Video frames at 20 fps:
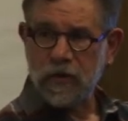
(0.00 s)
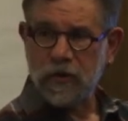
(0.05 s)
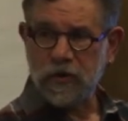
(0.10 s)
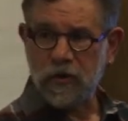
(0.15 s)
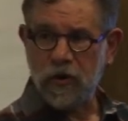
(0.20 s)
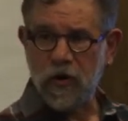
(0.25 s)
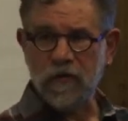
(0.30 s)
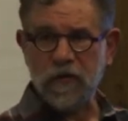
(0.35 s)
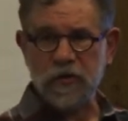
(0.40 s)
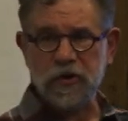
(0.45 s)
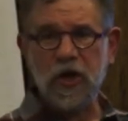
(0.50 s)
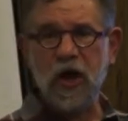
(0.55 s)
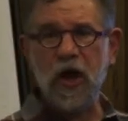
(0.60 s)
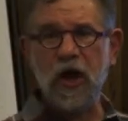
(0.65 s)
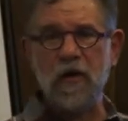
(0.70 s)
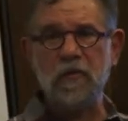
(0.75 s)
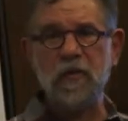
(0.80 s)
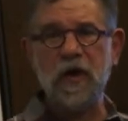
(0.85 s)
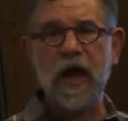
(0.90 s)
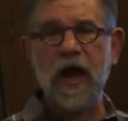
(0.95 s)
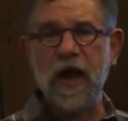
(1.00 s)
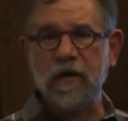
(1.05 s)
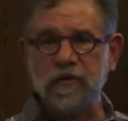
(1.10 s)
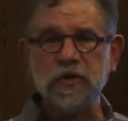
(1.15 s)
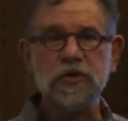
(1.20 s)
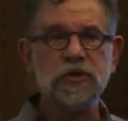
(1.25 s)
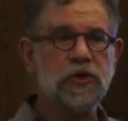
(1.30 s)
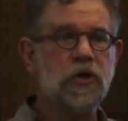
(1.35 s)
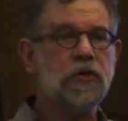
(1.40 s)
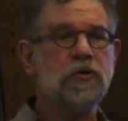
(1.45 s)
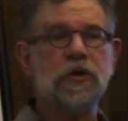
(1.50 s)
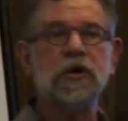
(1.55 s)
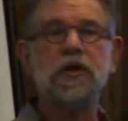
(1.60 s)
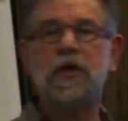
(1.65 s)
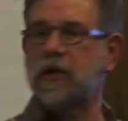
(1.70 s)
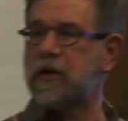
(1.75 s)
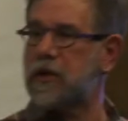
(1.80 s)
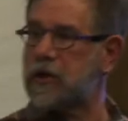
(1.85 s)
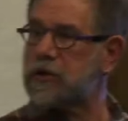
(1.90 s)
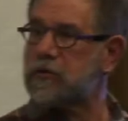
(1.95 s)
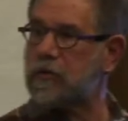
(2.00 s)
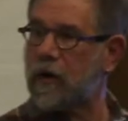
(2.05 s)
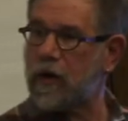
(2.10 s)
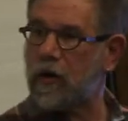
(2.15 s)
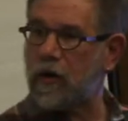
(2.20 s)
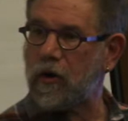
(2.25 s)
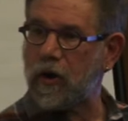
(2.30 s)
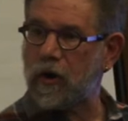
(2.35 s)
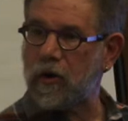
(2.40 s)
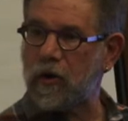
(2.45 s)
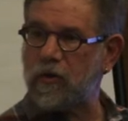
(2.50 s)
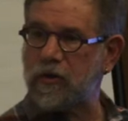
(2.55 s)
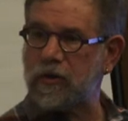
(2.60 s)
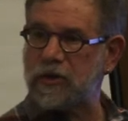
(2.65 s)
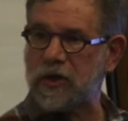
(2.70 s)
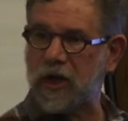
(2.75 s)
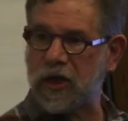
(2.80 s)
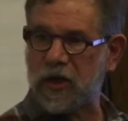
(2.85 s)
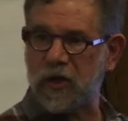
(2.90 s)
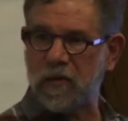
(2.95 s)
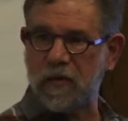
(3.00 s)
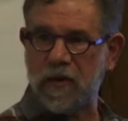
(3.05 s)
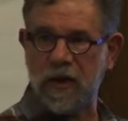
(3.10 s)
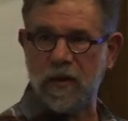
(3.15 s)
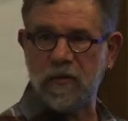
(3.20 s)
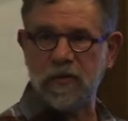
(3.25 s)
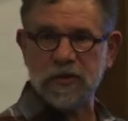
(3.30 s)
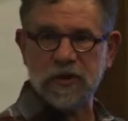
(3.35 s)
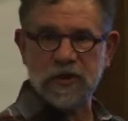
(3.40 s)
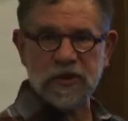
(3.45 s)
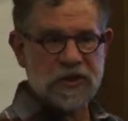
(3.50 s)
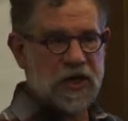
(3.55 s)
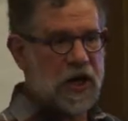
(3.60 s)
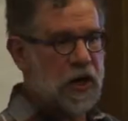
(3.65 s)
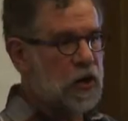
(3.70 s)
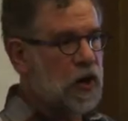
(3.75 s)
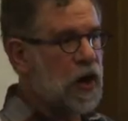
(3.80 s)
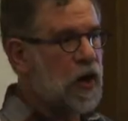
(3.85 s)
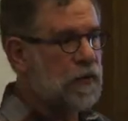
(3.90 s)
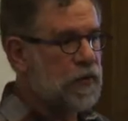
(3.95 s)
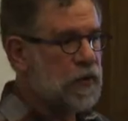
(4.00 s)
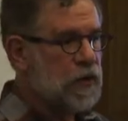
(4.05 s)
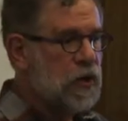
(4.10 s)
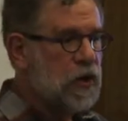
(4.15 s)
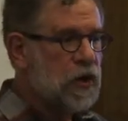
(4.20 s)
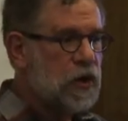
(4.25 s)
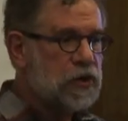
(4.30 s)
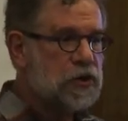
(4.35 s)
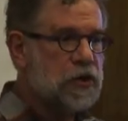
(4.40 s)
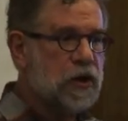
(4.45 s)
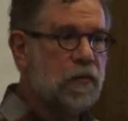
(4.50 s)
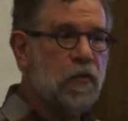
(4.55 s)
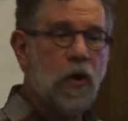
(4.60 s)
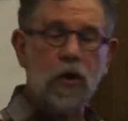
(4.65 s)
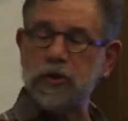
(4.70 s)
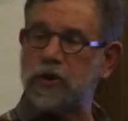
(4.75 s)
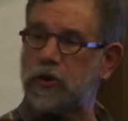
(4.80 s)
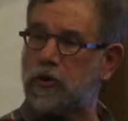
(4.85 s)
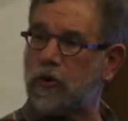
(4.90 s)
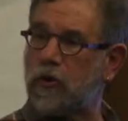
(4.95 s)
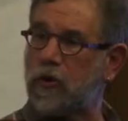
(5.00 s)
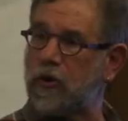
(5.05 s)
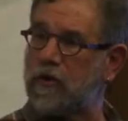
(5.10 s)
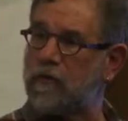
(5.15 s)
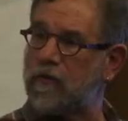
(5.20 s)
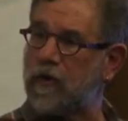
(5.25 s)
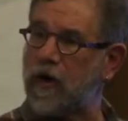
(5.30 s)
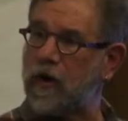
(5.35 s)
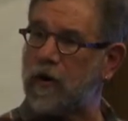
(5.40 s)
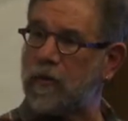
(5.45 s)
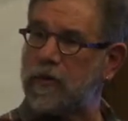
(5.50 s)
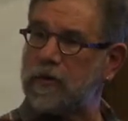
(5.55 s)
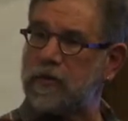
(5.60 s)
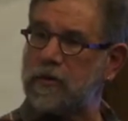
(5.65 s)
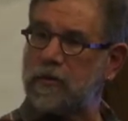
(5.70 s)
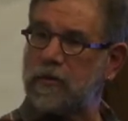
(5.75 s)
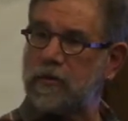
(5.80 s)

So over time, we have to start thinking this way. is not going to be able to scale up to multi-core environments.